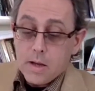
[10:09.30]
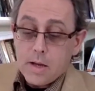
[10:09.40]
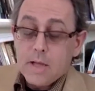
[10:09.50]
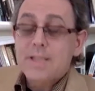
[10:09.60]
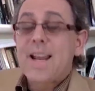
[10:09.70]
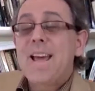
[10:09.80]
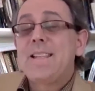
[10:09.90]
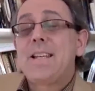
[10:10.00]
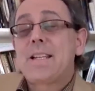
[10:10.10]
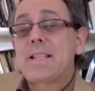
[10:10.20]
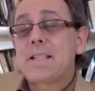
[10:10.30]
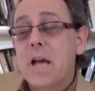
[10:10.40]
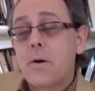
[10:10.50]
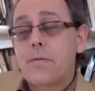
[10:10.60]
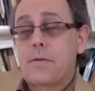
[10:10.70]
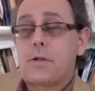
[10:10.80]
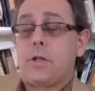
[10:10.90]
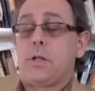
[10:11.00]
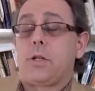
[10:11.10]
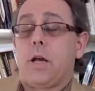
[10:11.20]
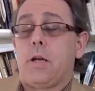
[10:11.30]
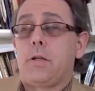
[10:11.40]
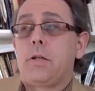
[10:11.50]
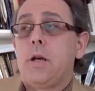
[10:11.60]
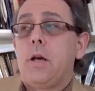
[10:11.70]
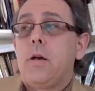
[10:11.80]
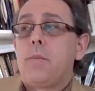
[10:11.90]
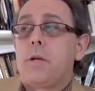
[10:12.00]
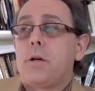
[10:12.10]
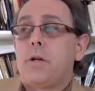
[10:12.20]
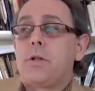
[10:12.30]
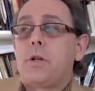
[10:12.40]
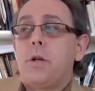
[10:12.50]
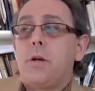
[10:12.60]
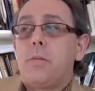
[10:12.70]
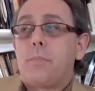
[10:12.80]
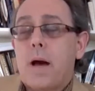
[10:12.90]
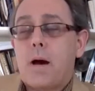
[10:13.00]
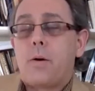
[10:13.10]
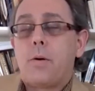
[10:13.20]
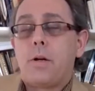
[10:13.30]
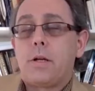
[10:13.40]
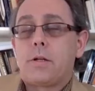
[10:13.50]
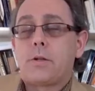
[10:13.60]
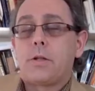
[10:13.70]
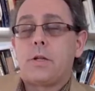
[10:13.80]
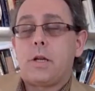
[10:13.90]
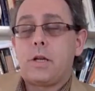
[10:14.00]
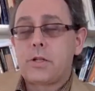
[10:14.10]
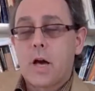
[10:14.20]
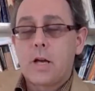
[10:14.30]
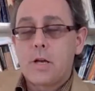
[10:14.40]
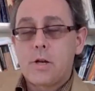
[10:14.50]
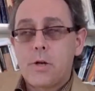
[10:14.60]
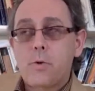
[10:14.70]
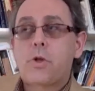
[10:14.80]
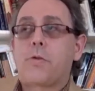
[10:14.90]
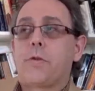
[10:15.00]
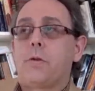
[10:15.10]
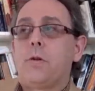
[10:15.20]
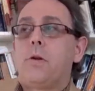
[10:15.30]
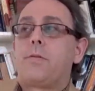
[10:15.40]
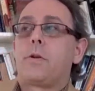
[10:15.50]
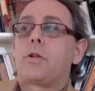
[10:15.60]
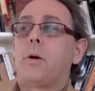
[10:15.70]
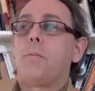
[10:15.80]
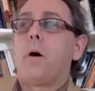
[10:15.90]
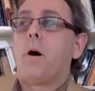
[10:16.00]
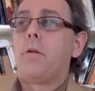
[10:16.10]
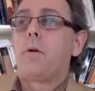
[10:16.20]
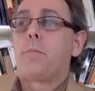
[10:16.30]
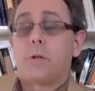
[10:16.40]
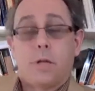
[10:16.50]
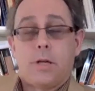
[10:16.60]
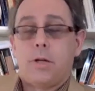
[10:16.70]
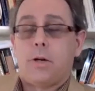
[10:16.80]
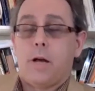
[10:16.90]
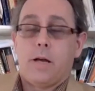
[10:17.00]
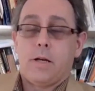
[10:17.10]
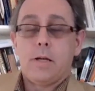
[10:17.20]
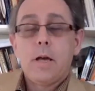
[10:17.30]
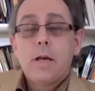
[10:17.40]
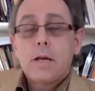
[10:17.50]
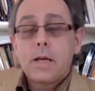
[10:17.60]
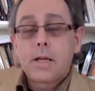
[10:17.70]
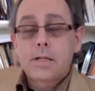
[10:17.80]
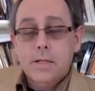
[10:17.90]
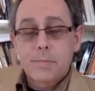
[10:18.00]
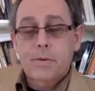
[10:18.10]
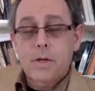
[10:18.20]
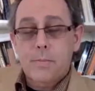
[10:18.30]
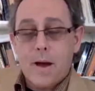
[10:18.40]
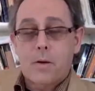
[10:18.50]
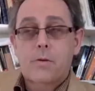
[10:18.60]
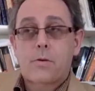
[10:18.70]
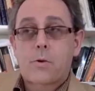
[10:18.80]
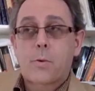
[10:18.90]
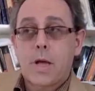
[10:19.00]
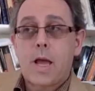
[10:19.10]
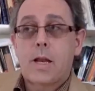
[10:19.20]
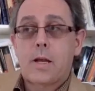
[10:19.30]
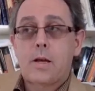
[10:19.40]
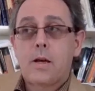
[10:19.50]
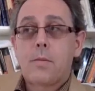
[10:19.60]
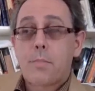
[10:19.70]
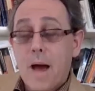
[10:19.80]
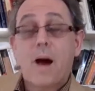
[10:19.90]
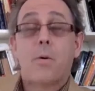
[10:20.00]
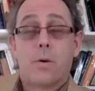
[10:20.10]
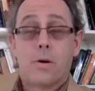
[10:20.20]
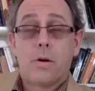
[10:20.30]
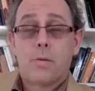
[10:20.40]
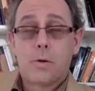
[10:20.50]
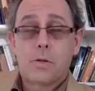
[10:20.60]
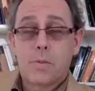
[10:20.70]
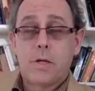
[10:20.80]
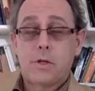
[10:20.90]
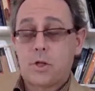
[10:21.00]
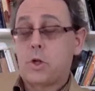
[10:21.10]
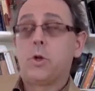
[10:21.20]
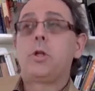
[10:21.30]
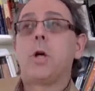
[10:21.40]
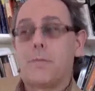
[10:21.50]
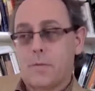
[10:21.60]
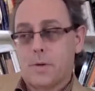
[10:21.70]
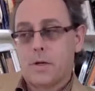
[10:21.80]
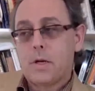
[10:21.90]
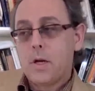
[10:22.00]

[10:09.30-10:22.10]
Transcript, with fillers: It's an end in itself, she says, because power is not useful for some other particular end. It's simply about creating power, which means good government,